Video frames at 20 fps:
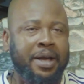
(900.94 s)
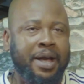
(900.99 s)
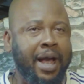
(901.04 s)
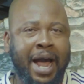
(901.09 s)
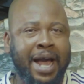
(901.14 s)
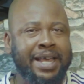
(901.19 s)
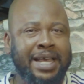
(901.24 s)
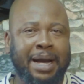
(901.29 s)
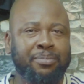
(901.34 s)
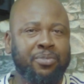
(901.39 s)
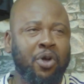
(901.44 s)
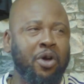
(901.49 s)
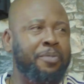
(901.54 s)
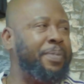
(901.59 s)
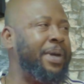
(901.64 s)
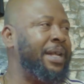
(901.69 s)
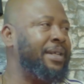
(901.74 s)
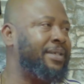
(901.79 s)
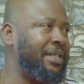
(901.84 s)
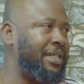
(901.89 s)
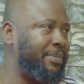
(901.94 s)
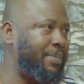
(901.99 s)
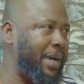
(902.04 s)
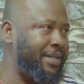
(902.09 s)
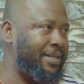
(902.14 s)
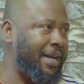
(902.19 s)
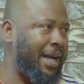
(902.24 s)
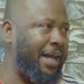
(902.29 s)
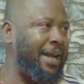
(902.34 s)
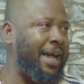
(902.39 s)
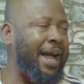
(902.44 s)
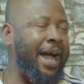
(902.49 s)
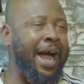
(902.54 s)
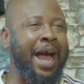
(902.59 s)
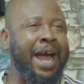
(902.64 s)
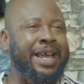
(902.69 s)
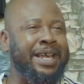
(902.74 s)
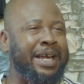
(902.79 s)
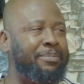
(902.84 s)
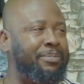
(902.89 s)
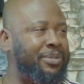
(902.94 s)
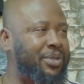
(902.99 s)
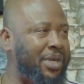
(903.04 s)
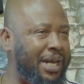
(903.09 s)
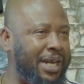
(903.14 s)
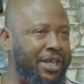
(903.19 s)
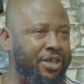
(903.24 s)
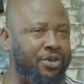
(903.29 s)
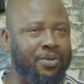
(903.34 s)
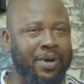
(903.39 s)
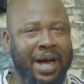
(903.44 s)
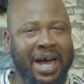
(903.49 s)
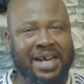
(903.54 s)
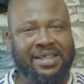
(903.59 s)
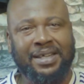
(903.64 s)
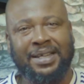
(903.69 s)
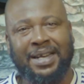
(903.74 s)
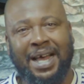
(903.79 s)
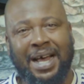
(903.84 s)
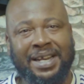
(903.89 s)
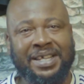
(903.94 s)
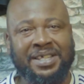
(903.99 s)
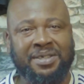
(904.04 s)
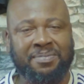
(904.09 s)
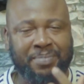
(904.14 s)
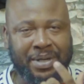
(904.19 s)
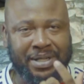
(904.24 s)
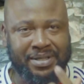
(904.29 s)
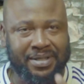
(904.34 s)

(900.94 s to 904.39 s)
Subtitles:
I am not being sentimental. I am telling you, Arsenal is beating.